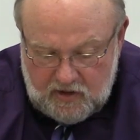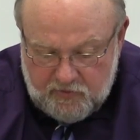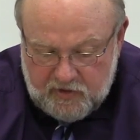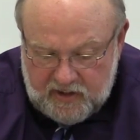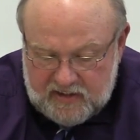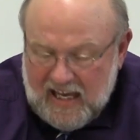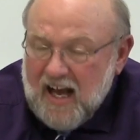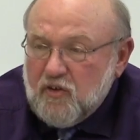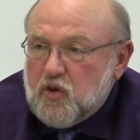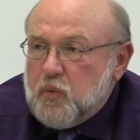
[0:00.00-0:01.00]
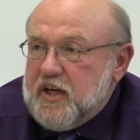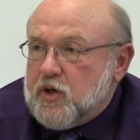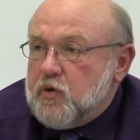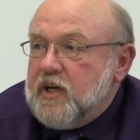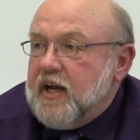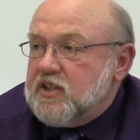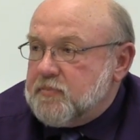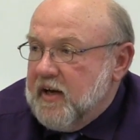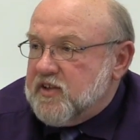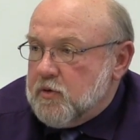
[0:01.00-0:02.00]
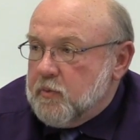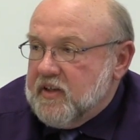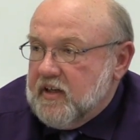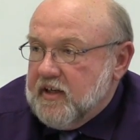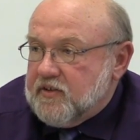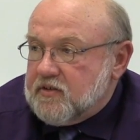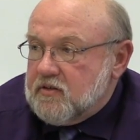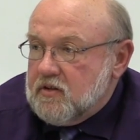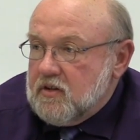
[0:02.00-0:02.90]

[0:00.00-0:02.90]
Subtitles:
It really is. How do we create space when we teach?